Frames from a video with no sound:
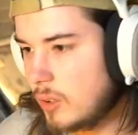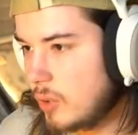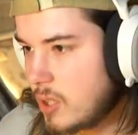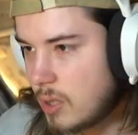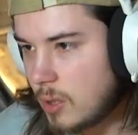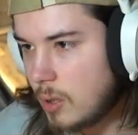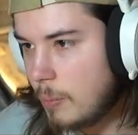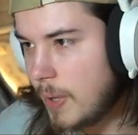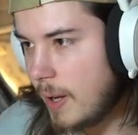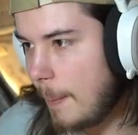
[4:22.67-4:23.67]
Chris Cole,
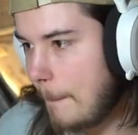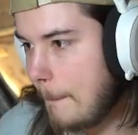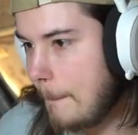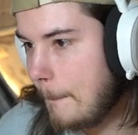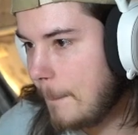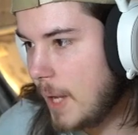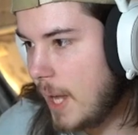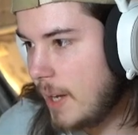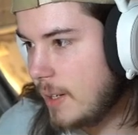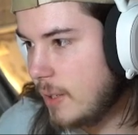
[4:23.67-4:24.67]
but I
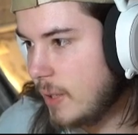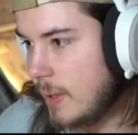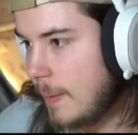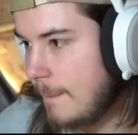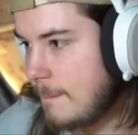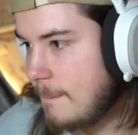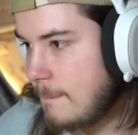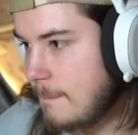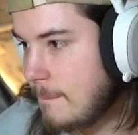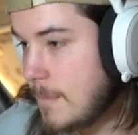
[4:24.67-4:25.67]
had to do it.
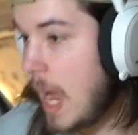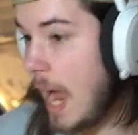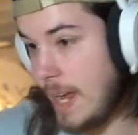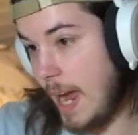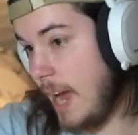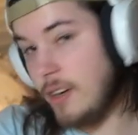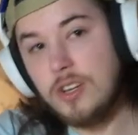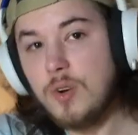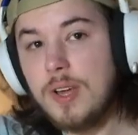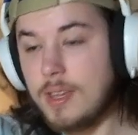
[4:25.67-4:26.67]
I had to
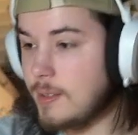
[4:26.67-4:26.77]
do it.